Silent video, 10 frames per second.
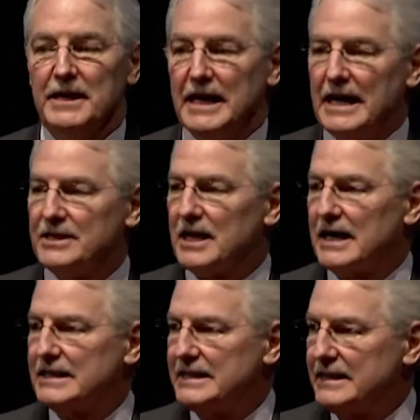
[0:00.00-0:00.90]
And the
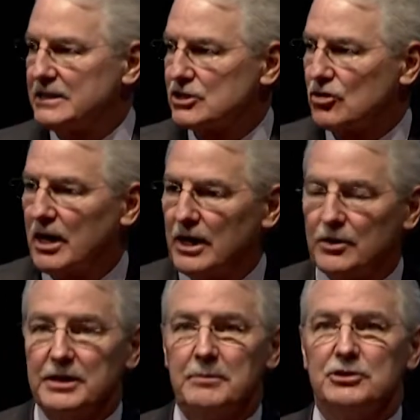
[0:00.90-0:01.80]
IDEAS trial,
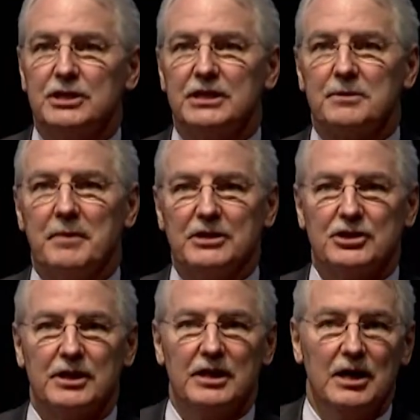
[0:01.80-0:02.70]
imaging
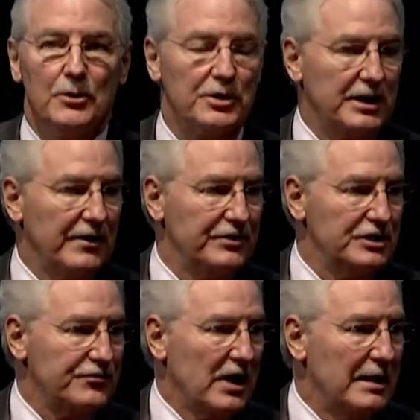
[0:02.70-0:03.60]
dementia with evidence
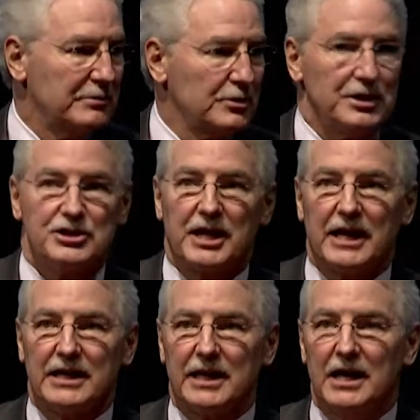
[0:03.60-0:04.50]
for amyloid
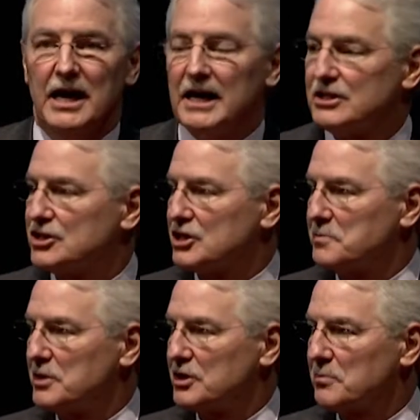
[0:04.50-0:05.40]
scanning, has just
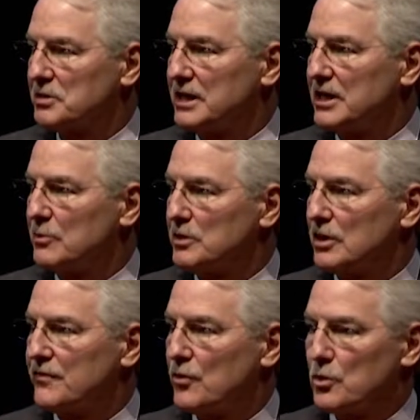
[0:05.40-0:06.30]
been completed, and we
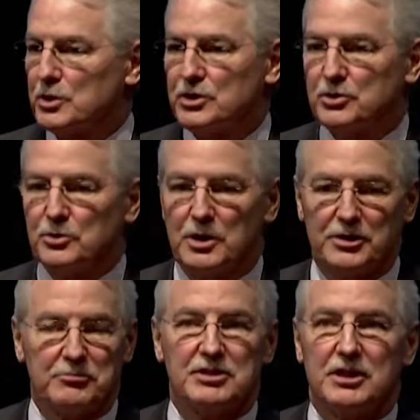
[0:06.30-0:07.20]
look forward to
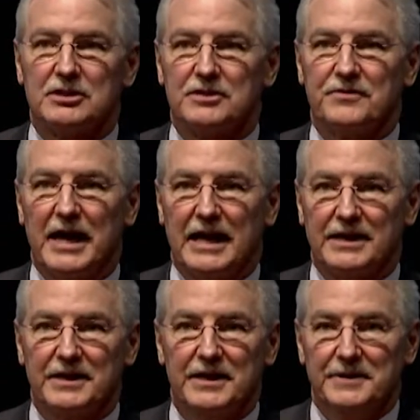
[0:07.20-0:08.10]
the results of that.
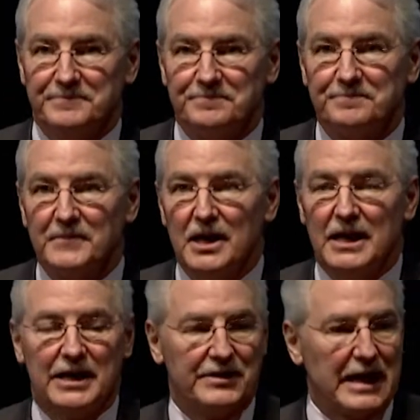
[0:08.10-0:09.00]

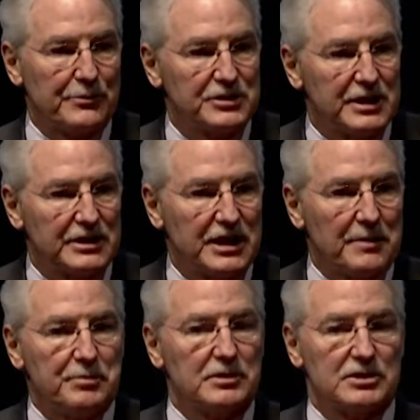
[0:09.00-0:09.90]
That was an
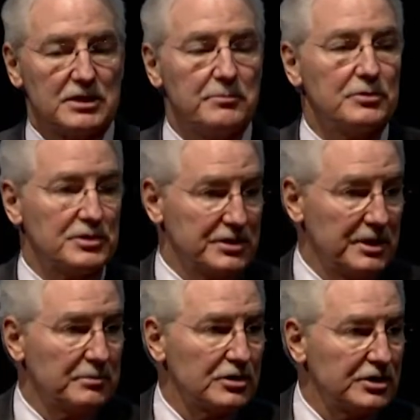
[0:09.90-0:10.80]
example somewhat
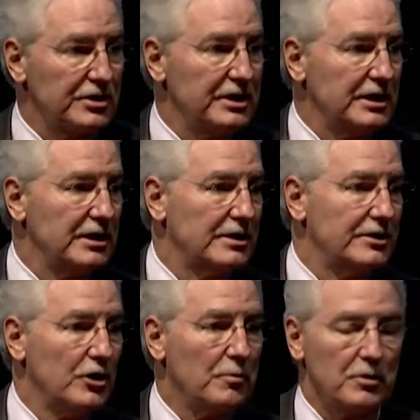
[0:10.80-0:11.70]
similar to the
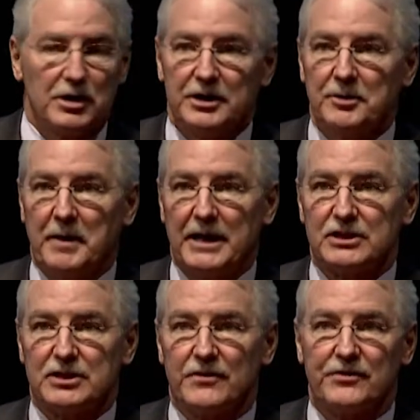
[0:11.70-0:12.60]
NOPR in the
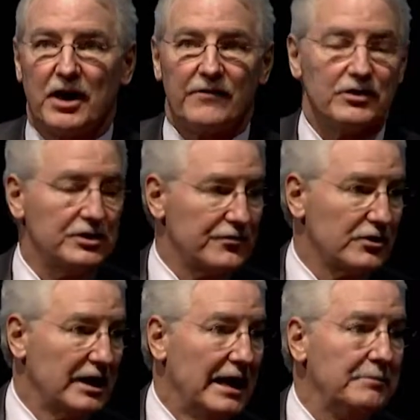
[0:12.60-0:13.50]
past of coverage
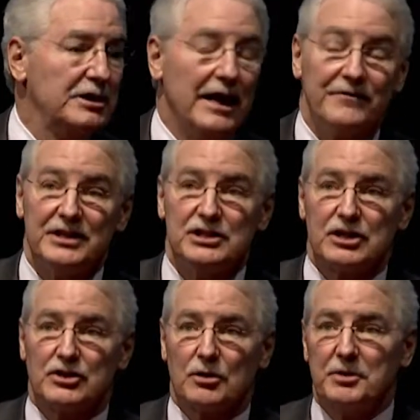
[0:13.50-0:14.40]
for evidence
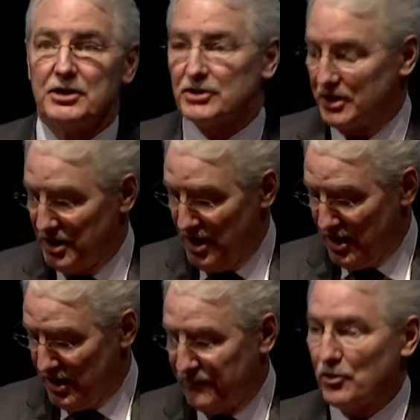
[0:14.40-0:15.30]
determination
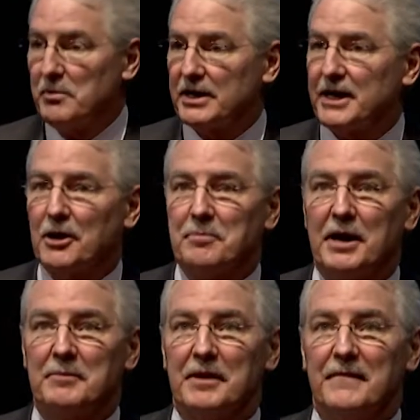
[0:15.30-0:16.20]
for Medicare
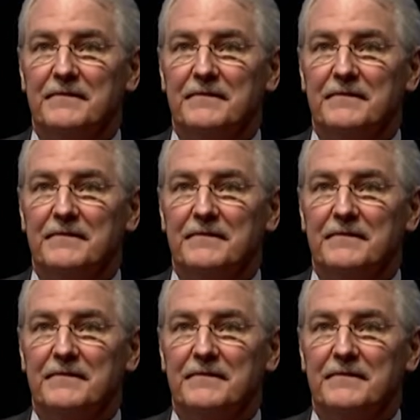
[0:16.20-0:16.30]
payment.